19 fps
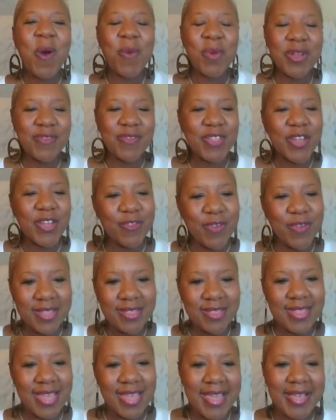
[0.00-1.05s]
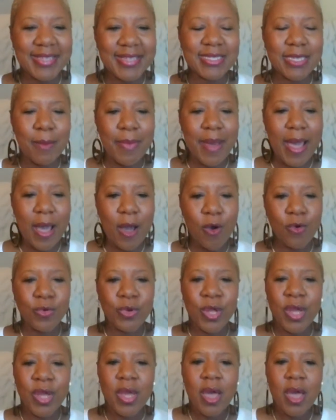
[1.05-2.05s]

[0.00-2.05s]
one of the great things about